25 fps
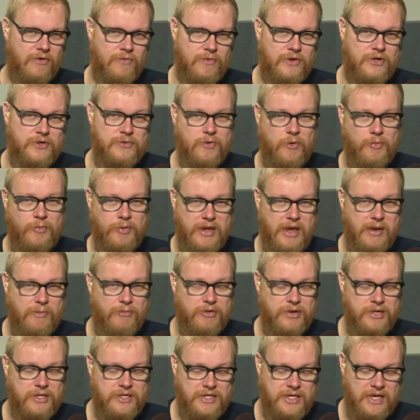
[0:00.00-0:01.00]
which we'll be
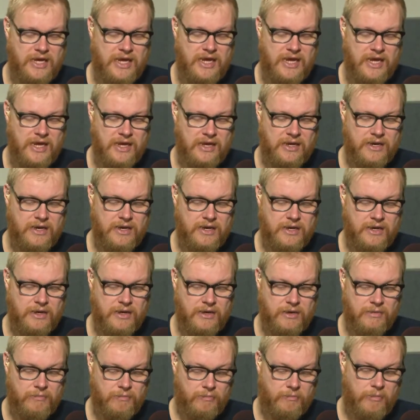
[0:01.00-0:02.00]
able to see
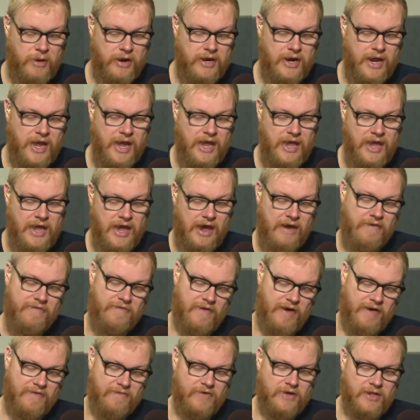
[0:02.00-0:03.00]
Monday at
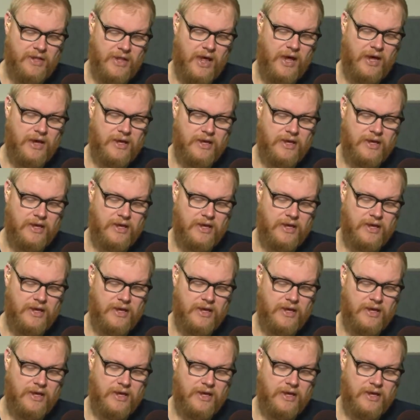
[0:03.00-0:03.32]
5 o'clock.